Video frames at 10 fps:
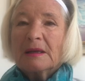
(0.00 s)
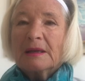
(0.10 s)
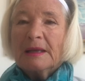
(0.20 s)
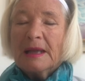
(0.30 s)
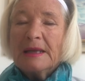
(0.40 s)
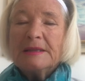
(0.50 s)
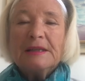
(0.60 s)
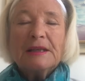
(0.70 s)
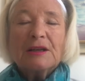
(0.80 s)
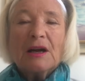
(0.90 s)

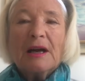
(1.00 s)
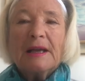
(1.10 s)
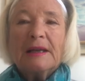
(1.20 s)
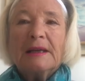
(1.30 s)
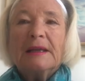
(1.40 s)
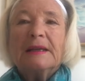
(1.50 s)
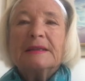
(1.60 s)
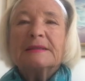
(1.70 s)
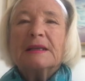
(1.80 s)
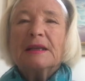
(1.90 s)
Lady Gaia
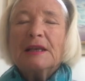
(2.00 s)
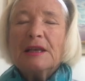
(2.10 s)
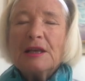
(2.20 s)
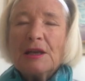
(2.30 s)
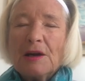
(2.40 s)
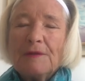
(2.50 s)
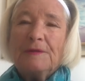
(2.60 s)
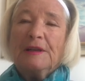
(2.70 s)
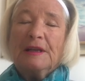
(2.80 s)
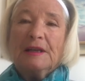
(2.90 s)
is
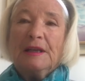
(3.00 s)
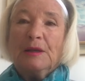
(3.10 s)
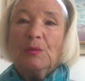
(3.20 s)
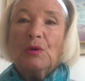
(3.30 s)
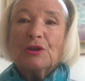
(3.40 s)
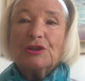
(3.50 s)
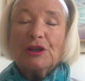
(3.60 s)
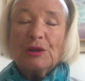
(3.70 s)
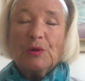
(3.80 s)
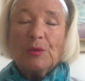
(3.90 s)
lovingly
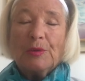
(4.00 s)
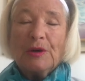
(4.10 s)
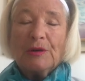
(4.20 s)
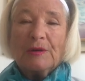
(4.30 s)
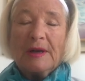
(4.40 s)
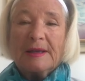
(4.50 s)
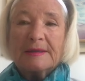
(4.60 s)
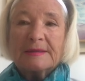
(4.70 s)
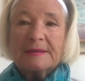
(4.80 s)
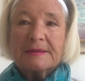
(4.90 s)
watching your
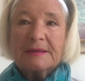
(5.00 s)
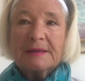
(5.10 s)
progress.